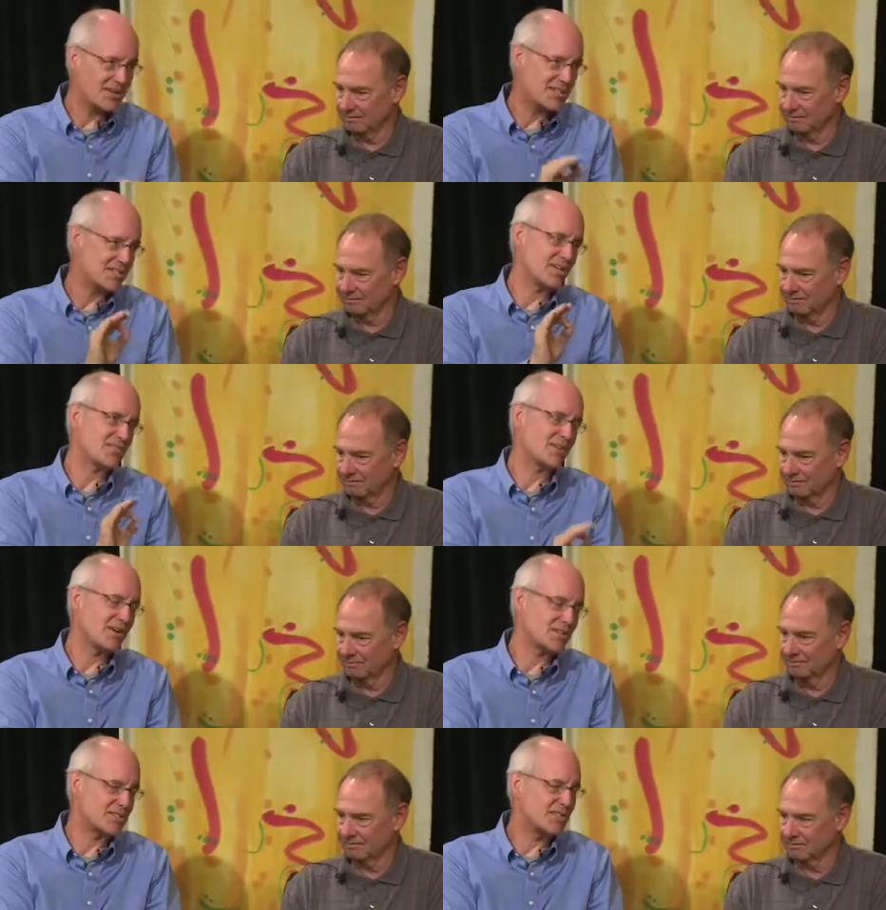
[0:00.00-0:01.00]
Speaker 1: correction after
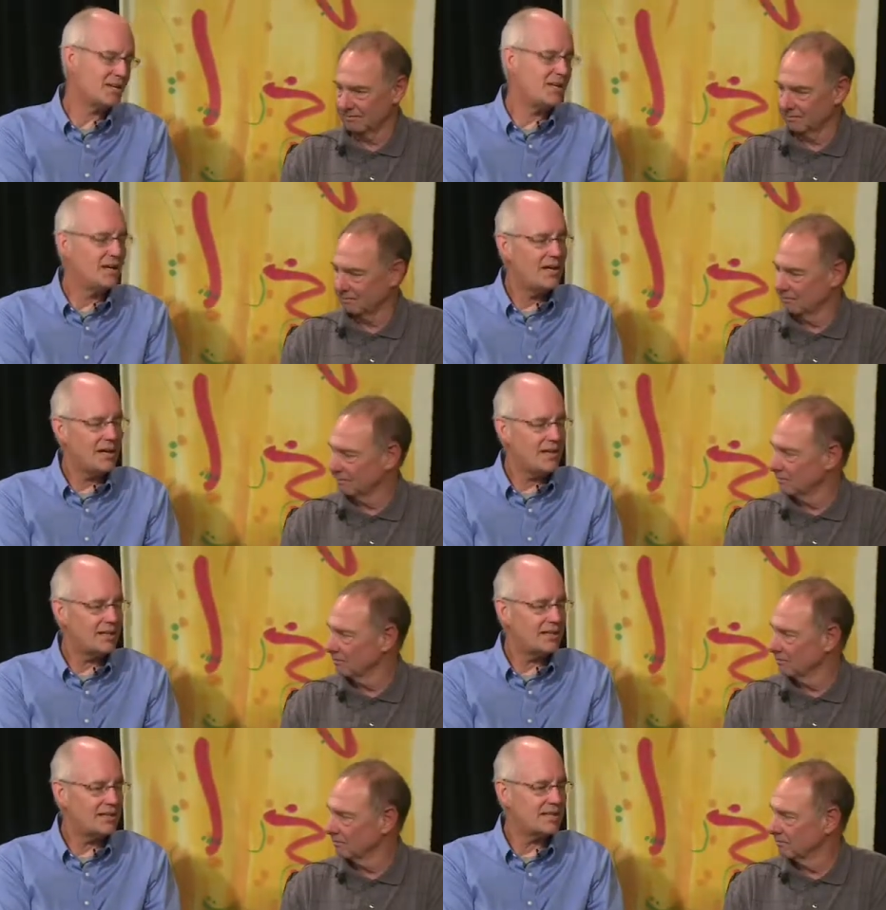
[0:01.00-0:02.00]
correction. Mm-hmm.
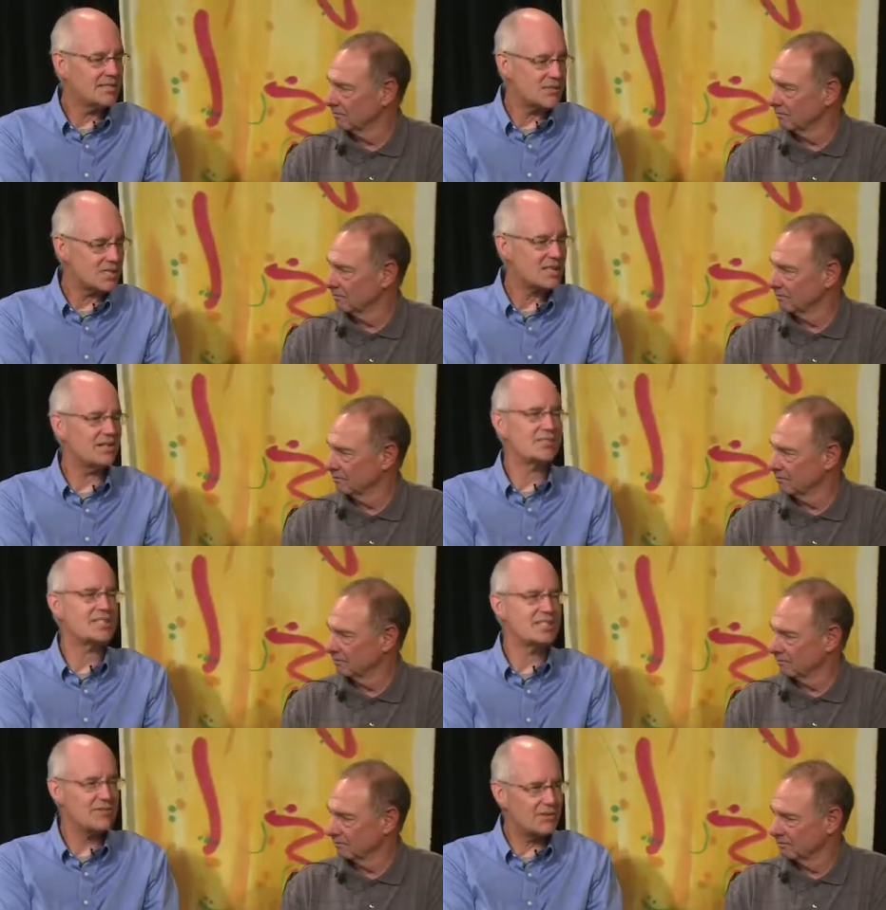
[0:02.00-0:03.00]
And so just how
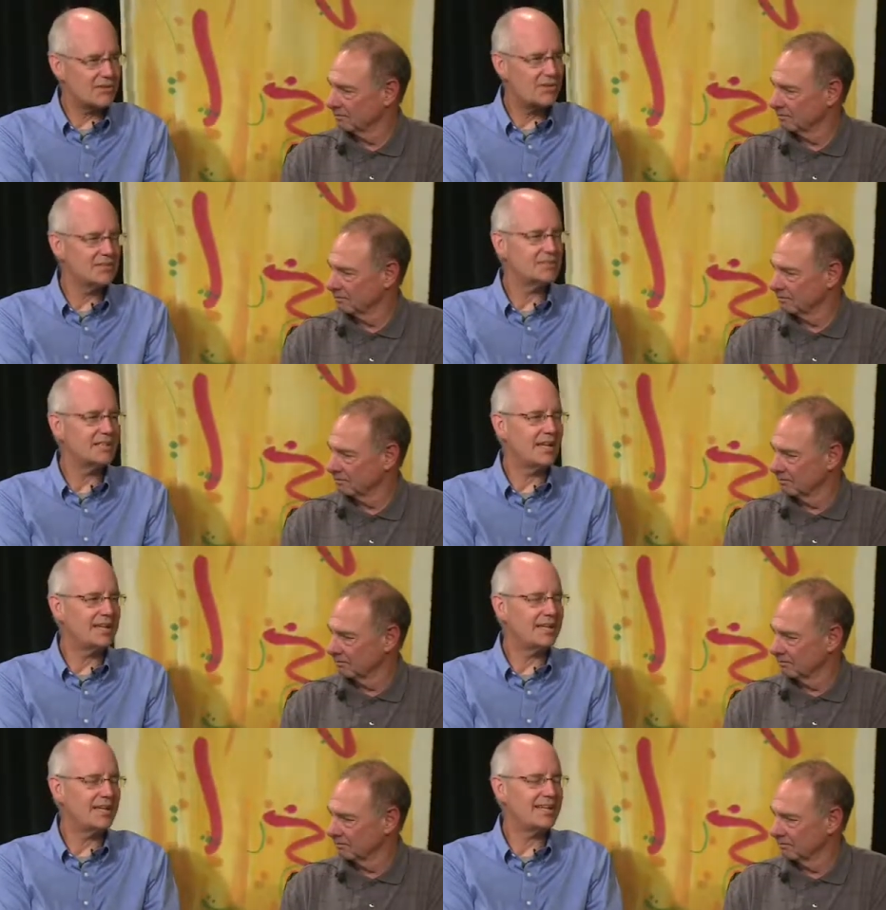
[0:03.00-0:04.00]
difficult,
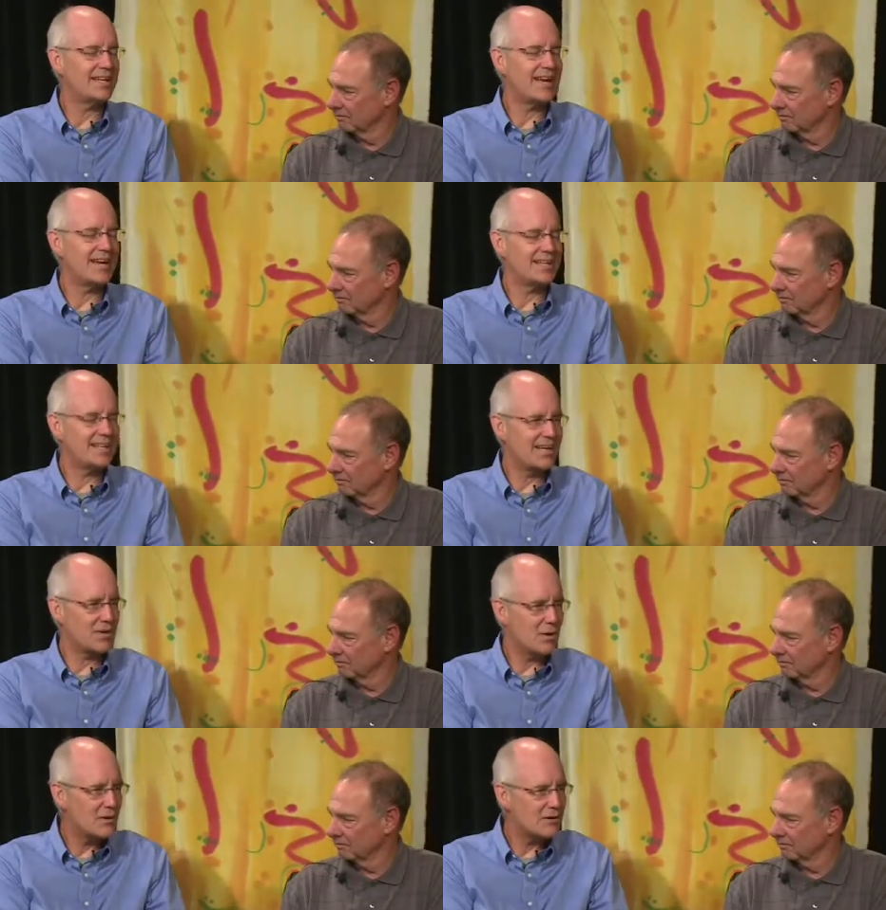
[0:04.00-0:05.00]
and then I had to let
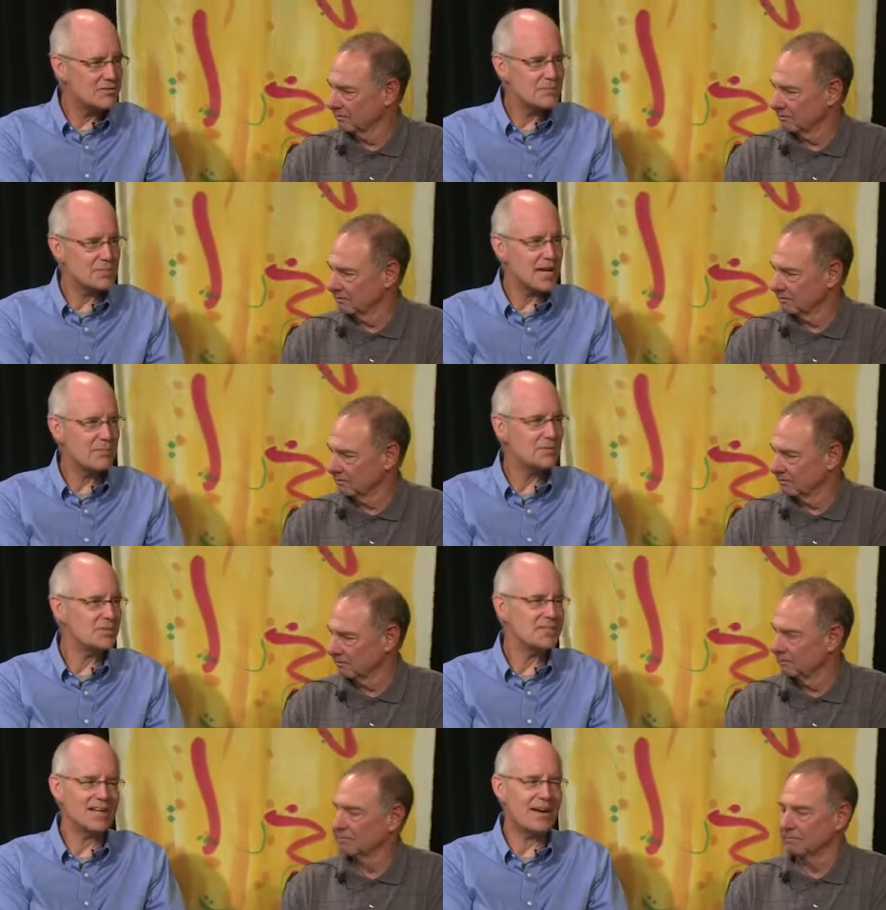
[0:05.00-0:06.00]
go of some
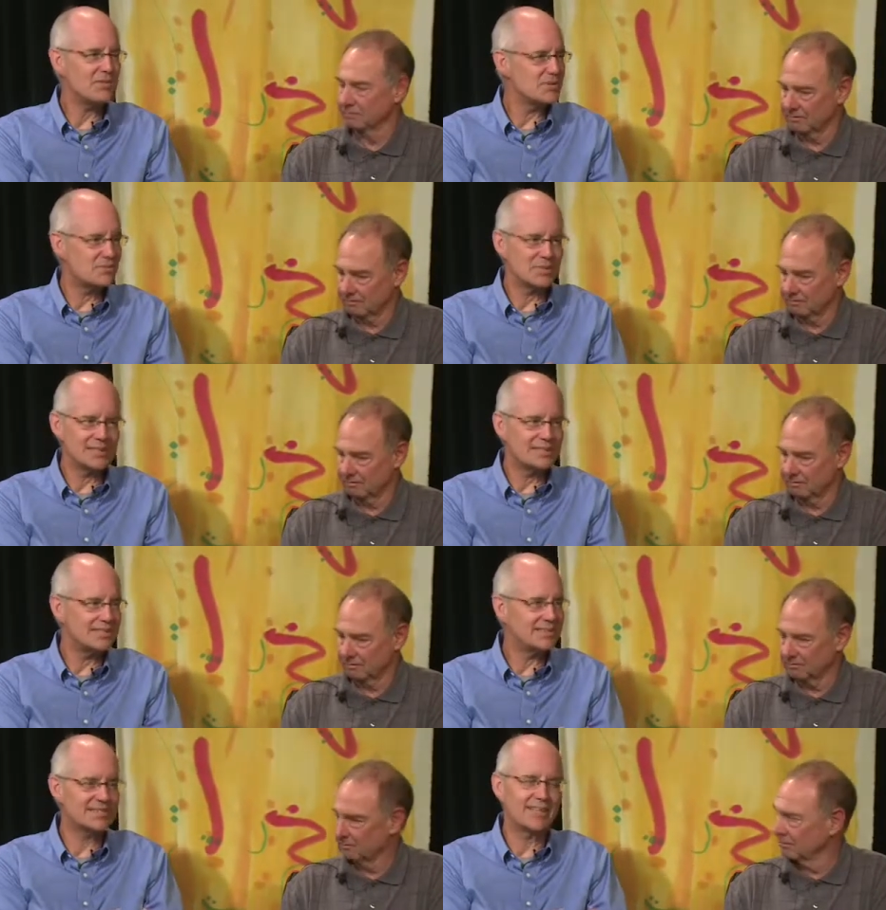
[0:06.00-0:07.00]
chapters that I was
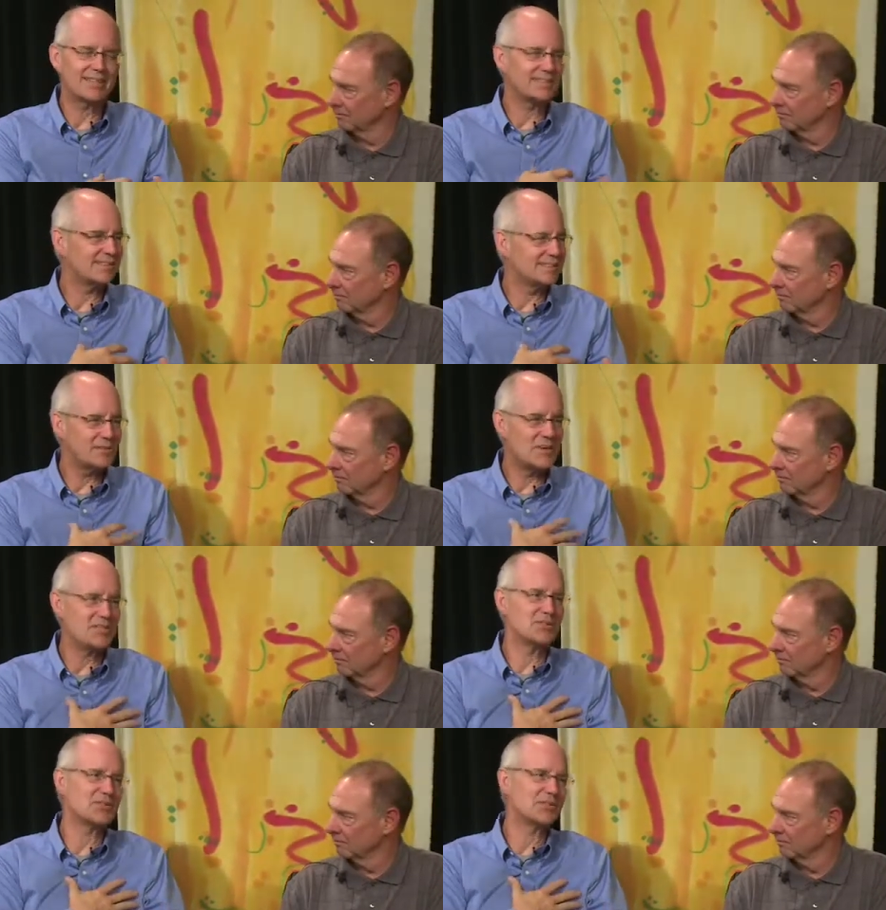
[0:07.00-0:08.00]
really, it's like, you know,
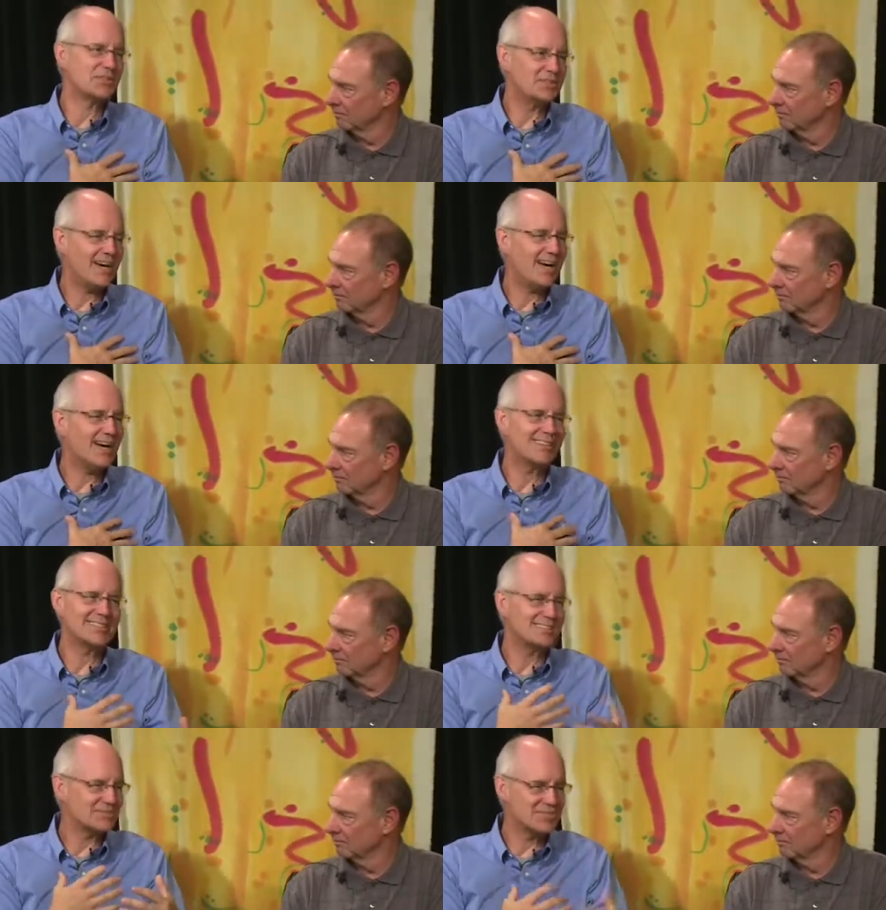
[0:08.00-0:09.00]
watching your children die, it's
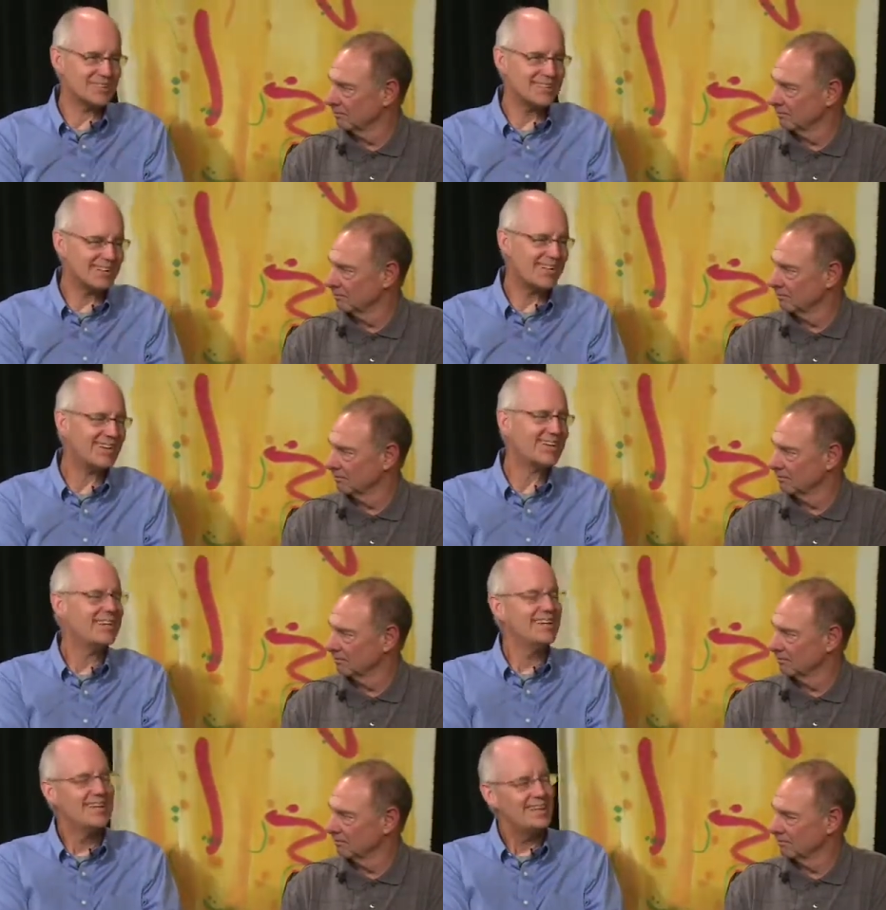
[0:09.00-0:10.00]
just mm-hmm. really hard.
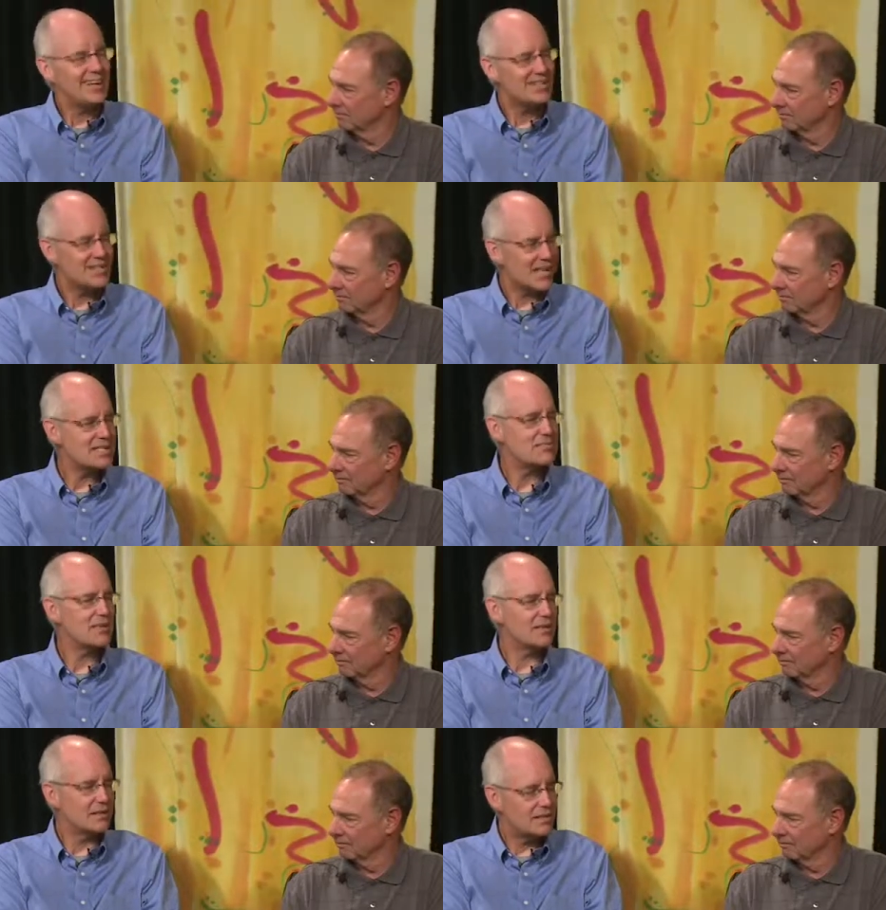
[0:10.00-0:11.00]
And so that's
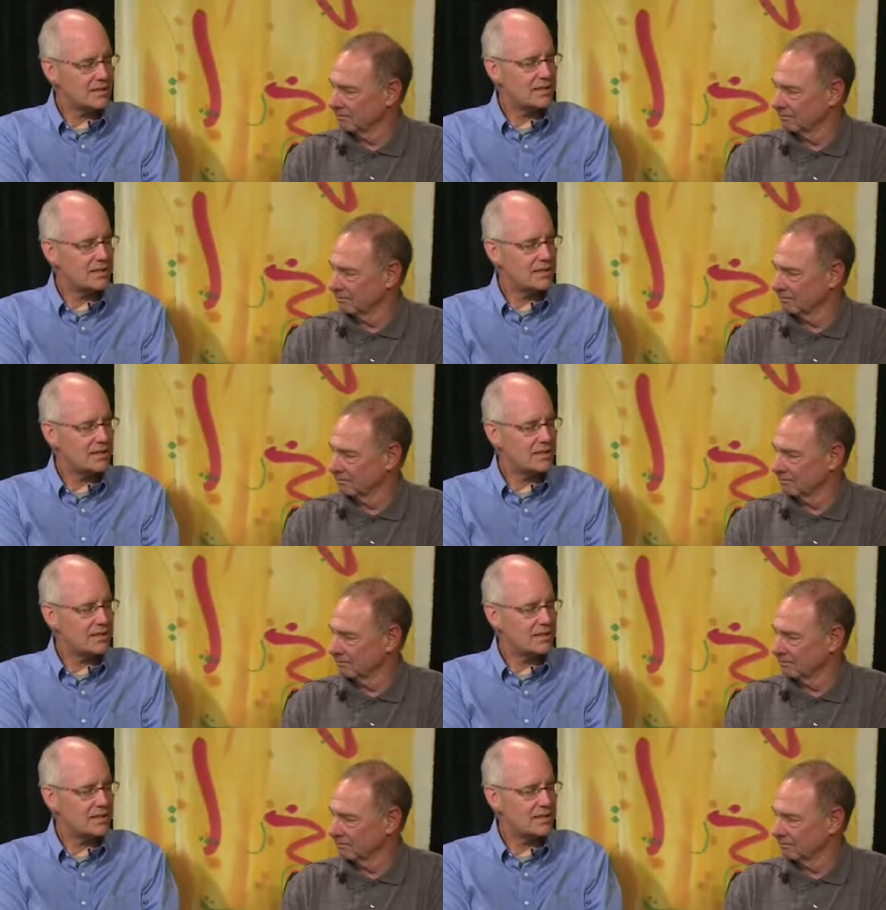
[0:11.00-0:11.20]
been,